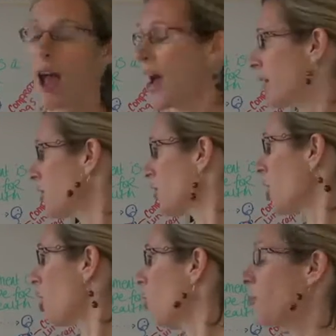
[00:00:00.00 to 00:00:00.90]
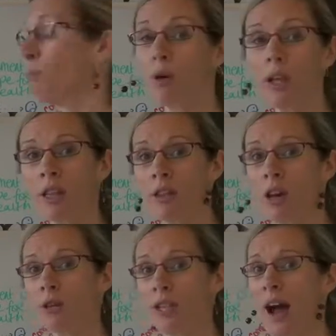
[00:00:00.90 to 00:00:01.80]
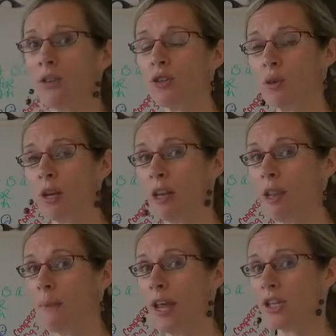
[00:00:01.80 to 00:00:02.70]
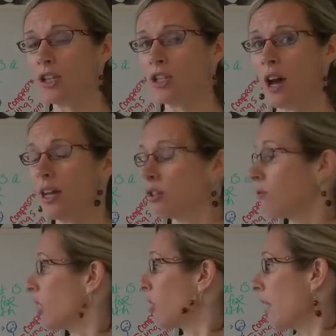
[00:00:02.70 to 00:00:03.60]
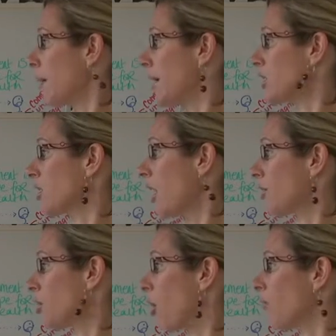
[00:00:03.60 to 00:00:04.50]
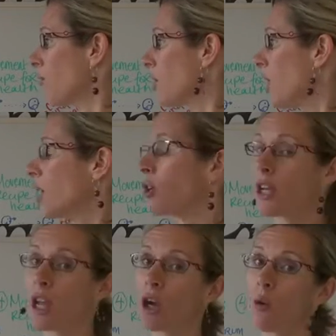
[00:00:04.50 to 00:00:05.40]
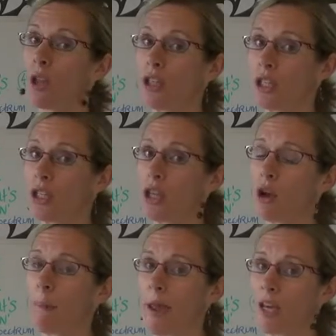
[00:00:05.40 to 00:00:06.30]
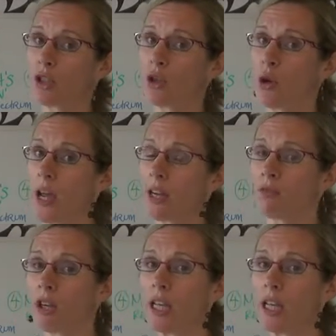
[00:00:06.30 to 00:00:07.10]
And so pulling those out, doing an elimination diet is a really great way to start off. Looking at quality too, making sure you're getting